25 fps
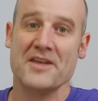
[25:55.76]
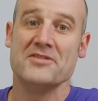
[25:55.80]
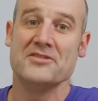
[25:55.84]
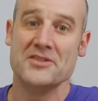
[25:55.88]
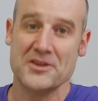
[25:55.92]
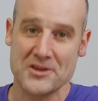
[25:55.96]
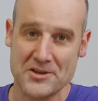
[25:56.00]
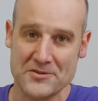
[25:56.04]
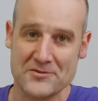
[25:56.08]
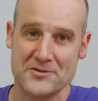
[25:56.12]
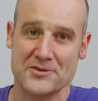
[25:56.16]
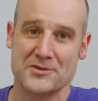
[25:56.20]

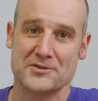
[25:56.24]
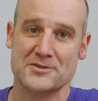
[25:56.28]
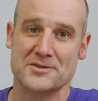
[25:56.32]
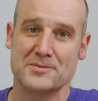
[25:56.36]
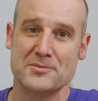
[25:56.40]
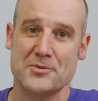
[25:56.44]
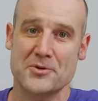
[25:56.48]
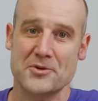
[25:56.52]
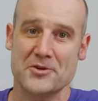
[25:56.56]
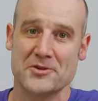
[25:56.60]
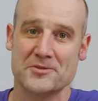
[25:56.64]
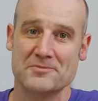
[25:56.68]
Thank you for your
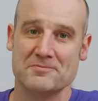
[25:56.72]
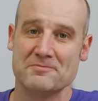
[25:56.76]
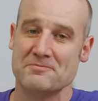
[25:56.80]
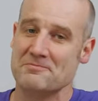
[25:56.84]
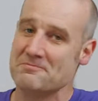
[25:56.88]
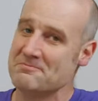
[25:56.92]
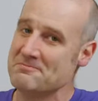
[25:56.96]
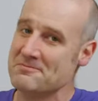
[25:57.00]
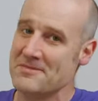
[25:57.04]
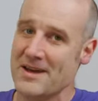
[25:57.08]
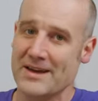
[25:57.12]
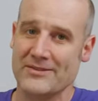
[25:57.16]
support.
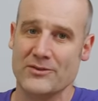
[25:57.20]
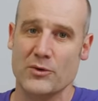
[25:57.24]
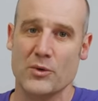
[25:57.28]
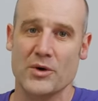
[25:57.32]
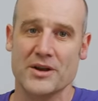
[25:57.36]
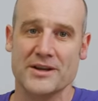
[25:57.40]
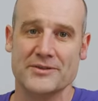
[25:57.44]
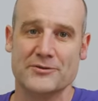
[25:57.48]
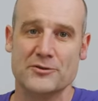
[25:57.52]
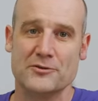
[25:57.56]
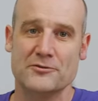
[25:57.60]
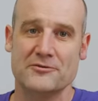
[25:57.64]
Have a
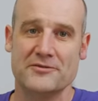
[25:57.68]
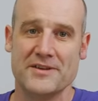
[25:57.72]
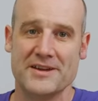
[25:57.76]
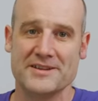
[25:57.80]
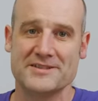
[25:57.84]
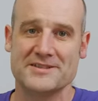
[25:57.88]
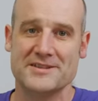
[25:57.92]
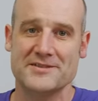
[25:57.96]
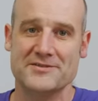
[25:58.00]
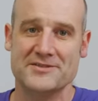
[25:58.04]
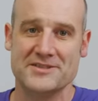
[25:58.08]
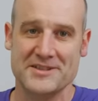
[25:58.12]
wonderful
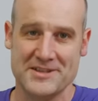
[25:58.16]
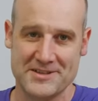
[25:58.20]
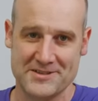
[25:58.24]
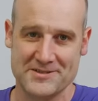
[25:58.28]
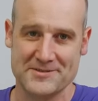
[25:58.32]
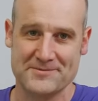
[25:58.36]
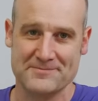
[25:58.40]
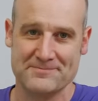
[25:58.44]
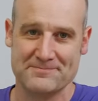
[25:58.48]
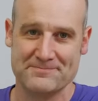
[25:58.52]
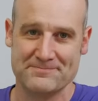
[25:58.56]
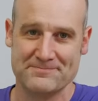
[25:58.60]
festive
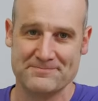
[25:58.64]
season.